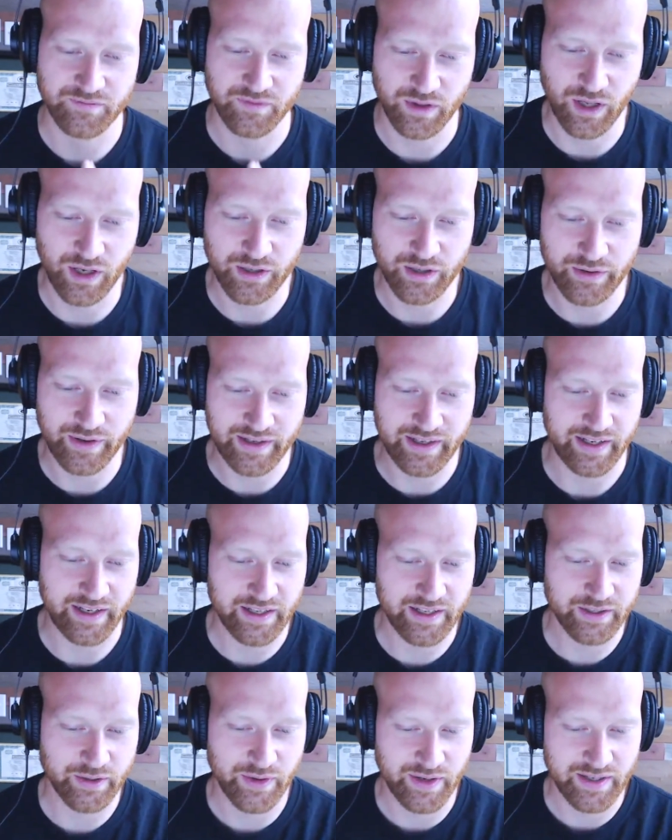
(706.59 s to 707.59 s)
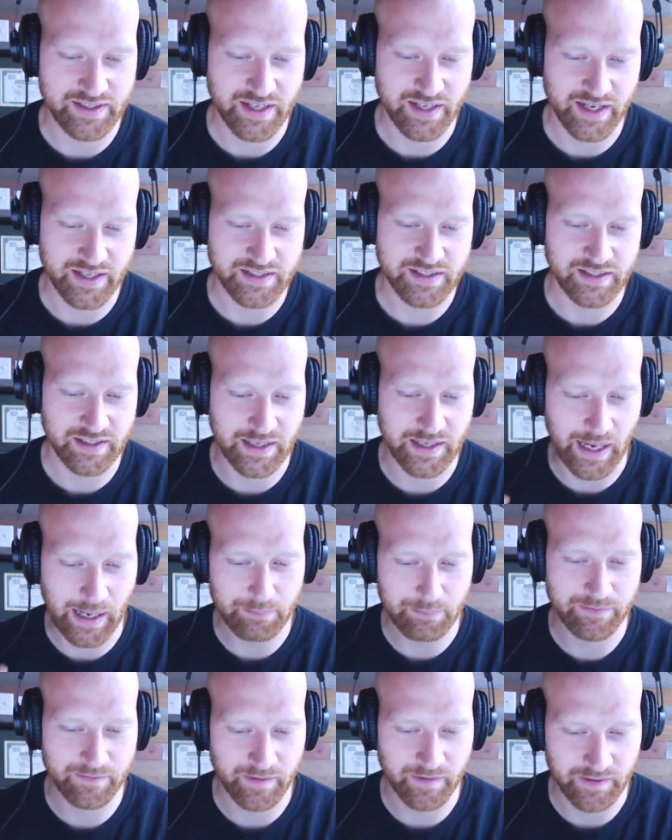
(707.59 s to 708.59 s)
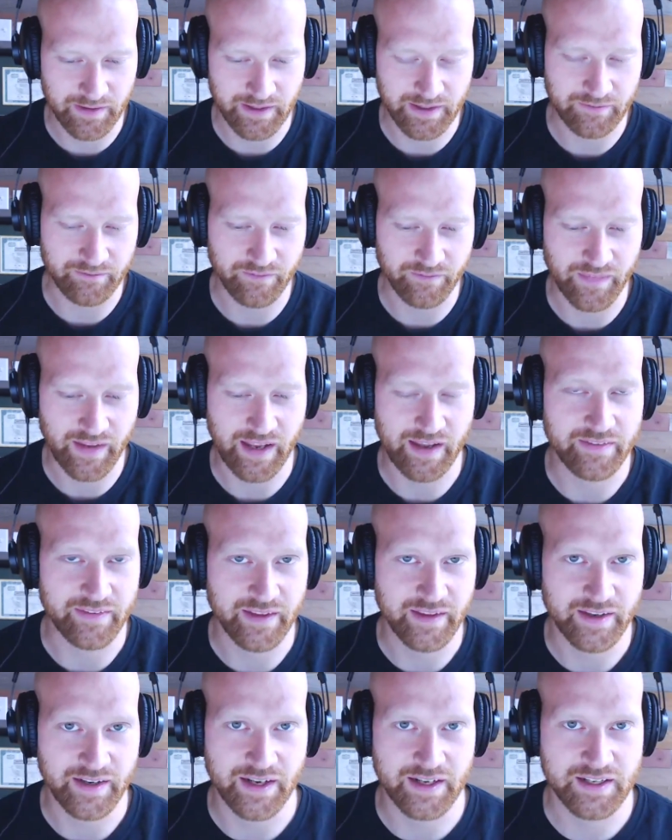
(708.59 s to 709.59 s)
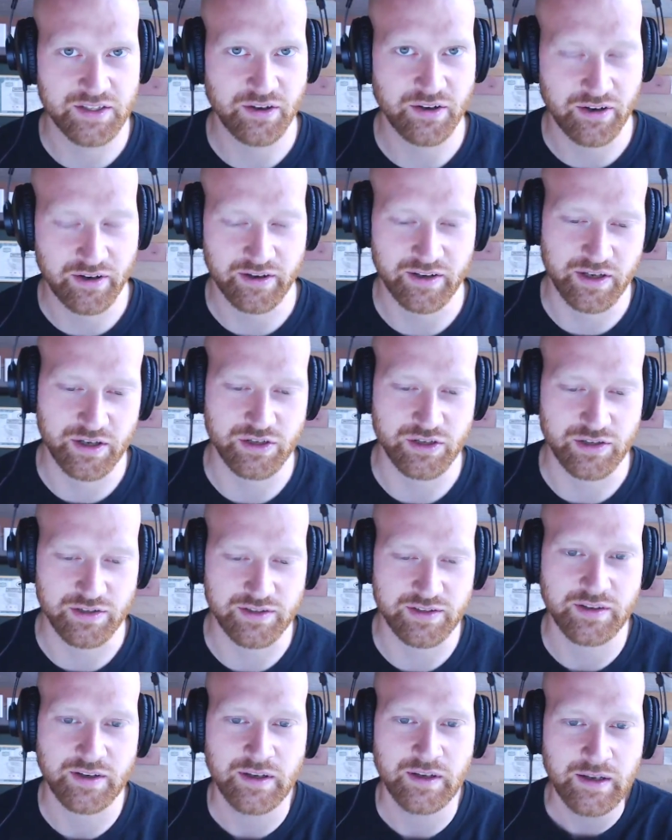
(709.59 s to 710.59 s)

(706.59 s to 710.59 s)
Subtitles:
long grain to end grain test, gap filling, and then exterior conditions.